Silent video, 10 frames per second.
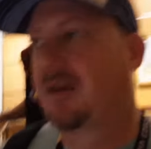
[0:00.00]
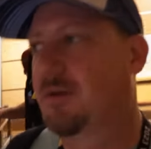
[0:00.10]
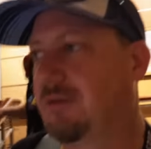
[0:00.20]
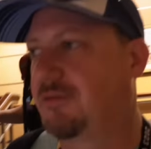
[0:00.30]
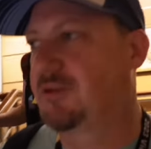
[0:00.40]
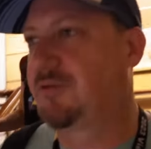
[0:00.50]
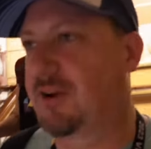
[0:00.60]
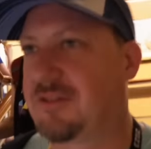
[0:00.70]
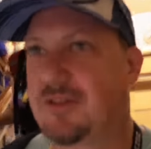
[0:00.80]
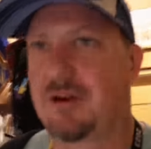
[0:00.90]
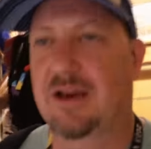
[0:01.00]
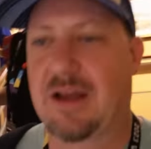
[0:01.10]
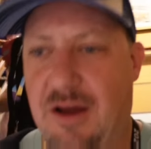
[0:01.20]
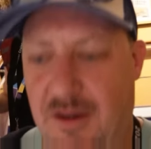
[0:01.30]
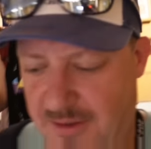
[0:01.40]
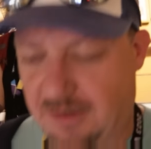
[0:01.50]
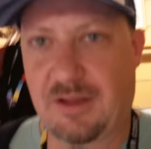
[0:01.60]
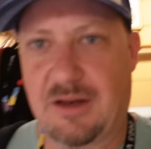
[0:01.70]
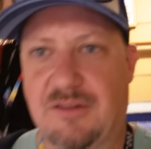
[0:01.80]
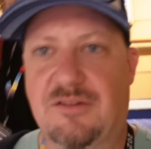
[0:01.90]
We have a few friends in there right now that are
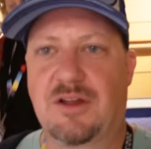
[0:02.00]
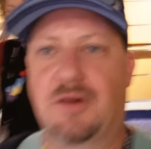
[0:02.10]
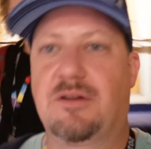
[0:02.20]
letting us know